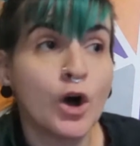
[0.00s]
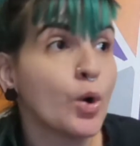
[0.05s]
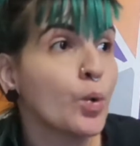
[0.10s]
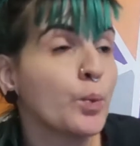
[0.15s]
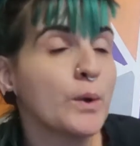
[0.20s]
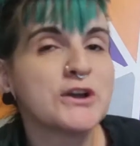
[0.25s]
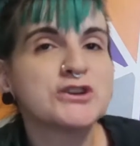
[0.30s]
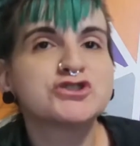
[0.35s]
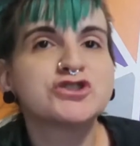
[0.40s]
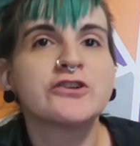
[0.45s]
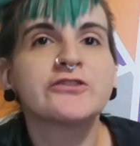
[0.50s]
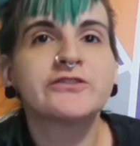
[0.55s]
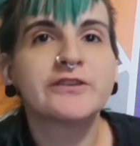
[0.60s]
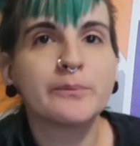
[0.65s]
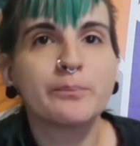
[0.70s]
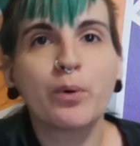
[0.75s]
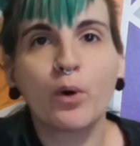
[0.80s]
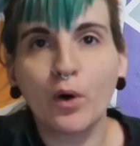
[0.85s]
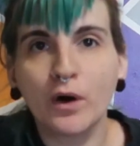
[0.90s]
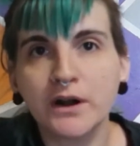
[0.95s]
We should
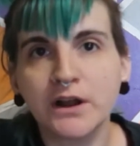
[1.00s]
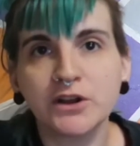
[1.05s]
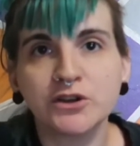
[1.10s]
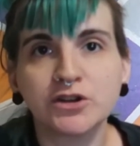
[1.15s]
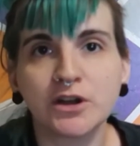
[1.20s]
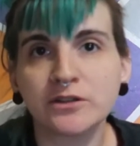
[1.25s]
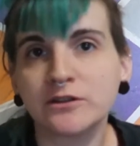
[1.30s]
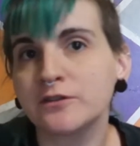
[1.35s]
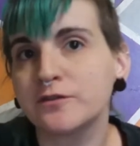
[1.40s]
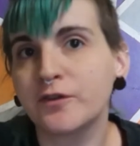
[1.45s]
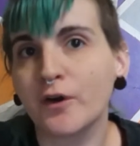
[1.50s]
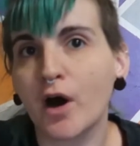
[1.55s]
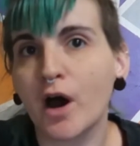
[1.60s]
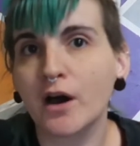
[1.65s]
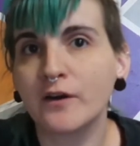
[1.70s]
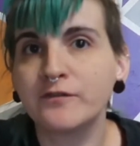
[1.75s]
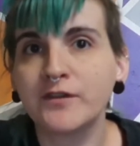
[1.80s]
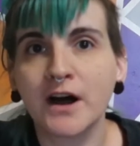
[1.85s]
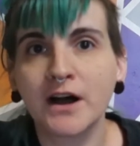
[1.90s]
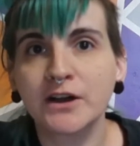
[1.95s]
support each other for
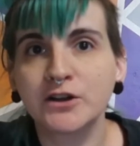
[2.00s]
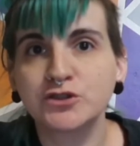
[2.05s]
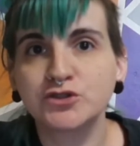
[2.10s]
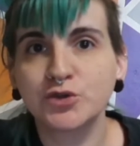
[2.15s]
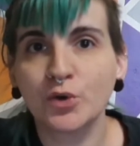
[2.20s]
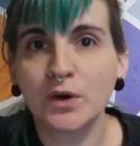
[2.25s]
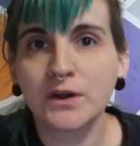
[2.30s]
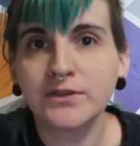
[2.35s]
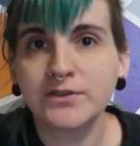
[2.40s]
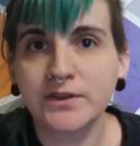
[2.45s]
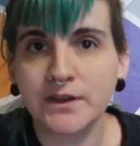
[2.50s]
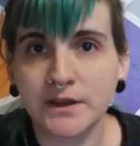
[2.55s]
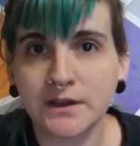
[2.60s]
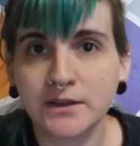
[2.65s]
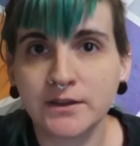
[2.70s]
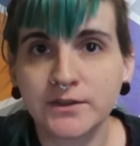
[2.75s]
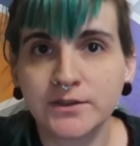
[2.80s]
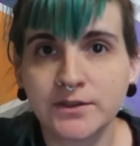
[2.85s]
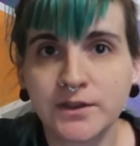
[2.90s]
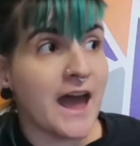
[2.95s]
our fucking
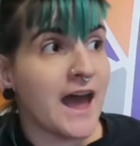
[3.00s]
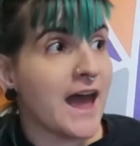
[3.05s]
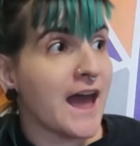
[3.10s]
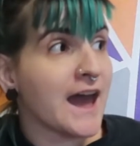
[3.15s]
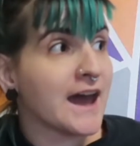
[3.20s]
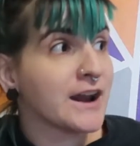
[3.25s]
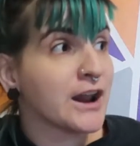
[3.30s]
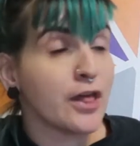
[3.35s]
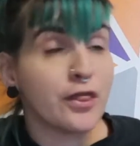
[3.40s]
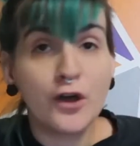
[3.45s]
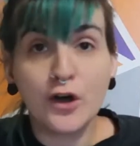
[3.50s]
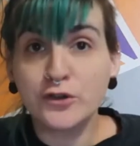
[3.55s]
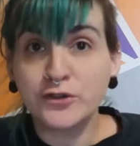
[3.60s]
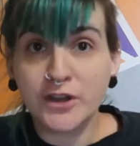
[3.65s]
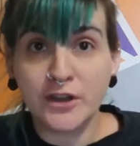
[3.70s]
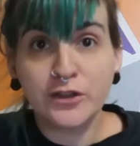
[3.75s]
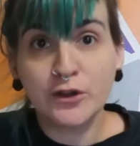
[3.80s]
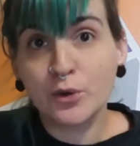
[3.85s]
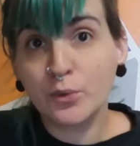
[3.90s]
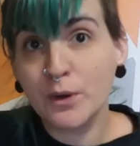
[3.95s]
choices. And those
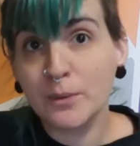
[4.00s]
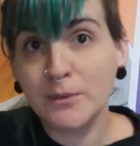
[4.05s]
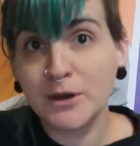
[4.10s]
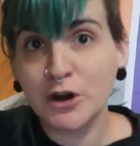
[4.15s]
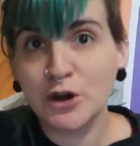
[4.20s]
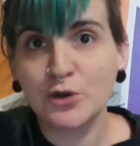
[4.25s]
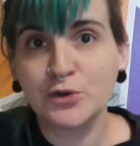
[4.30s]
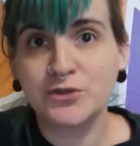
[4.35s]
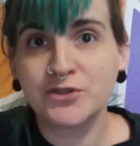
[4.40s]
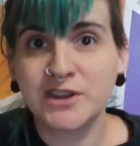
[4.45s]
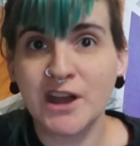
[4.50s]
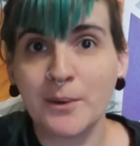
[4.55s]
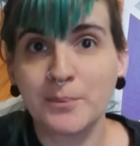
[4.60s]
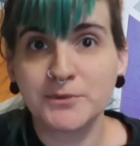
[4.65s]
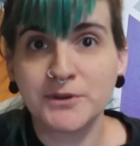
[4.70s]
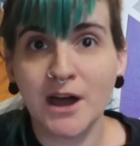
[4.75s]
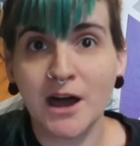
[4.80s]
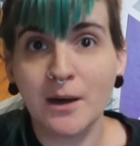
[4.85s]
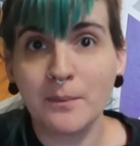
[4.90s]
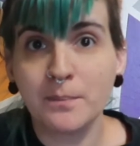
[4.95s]
other women who
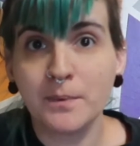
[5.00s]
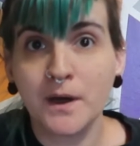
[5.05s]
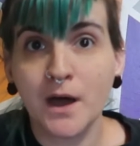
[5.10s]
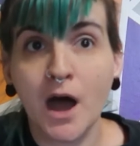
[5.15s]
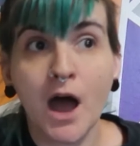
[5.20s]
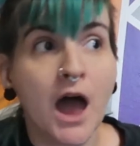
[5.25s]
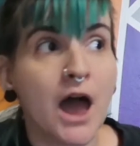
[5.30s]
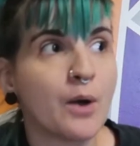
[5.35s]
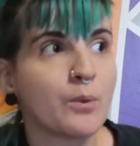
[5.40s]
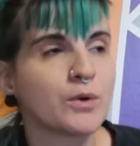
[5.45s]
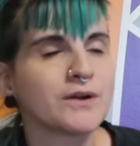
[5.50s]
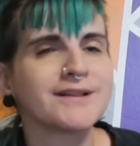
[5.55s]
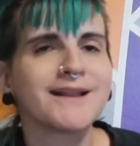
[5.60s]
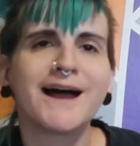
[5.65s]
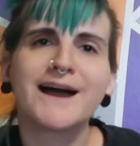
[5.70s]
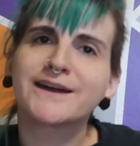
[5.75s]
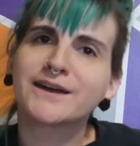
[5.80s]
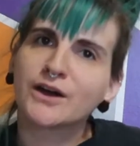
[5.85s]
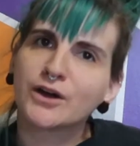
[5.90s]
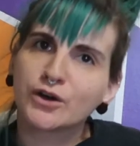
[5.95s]
stepped up and were
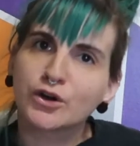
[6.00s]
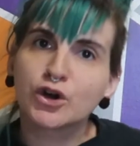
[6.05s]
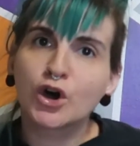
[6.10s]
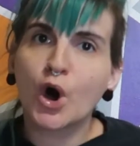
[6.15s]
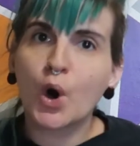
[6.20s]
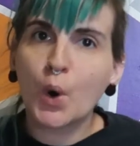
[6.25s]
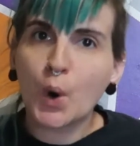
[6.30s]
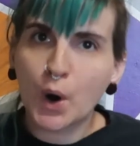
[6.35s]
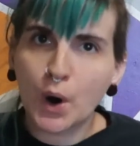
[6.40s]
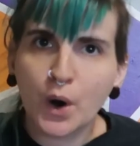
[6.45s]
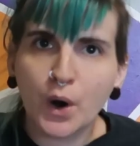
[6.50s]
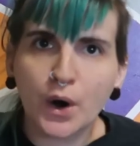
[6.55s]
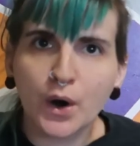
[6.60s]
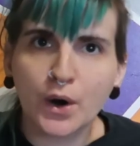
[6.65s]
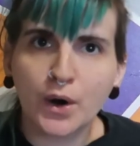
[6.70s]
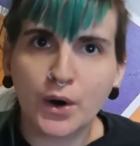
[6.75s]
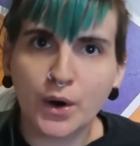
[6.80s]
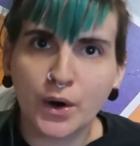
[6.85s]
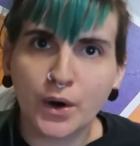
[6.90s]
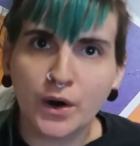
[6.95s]
like, go
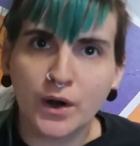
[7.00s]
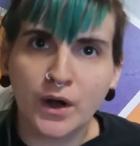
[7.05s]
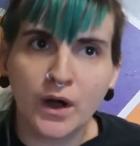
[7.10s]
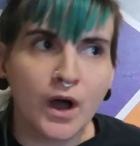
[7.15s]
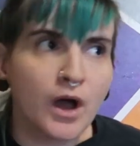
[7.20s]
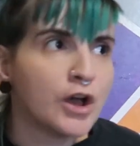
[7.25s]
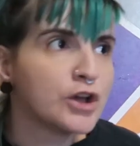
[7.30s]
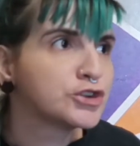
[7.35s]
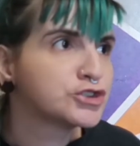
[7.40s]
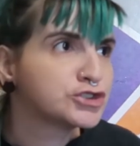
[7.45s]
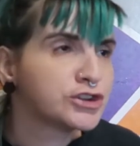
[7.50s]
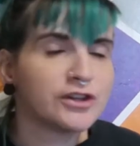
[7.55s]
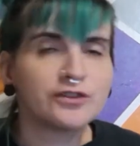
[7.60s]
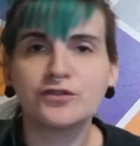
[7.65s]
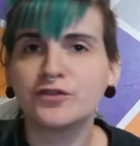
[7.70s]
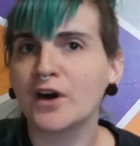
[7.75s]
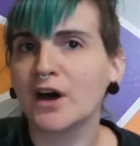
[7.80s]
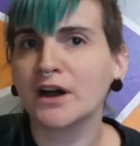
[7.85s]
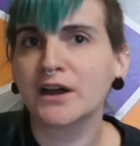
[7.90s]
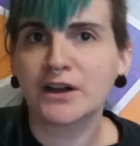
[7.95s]
her, she
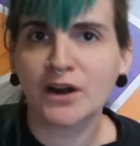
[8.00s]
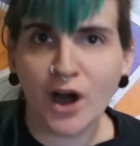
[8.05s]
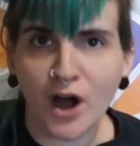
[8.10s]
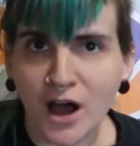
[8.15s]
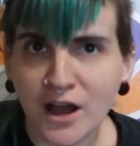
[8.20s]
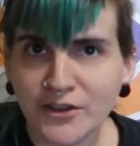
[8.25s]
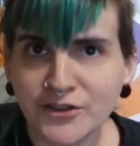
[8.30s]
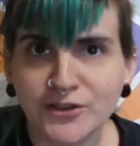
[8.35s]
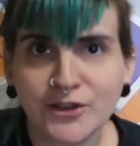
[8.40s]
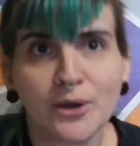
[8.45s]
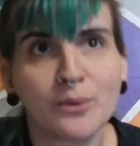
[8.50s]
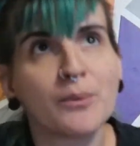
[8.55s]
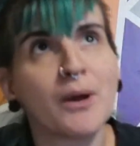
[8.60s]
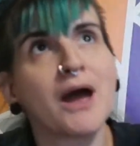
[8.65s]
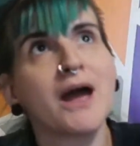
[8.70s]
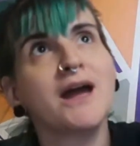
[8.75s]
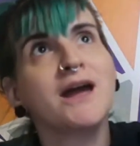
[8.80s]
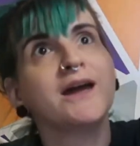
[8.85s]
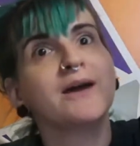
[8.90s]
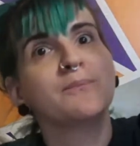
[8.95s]
fucking awesome,
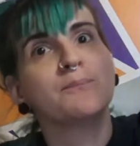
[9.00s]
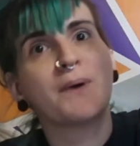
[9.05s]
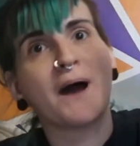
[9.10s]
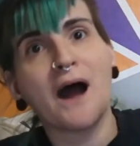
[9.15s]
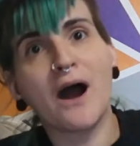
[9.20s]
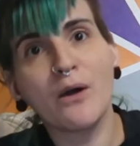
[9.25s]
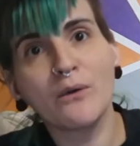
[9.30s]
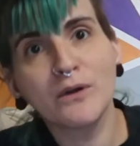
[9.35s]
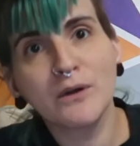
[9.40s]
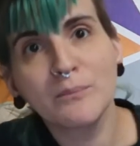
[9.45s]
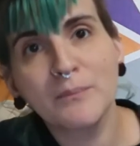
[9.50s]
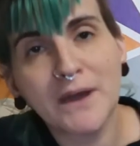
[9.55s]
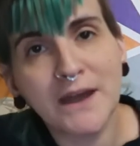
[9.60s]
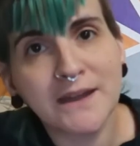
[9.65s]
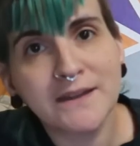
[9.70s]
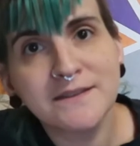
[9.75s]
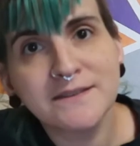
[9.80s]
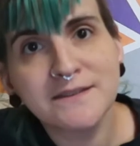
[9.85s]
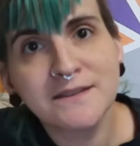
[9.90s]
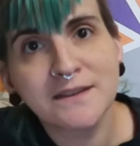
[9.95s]

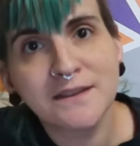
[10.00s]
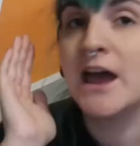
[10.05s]
empowerment.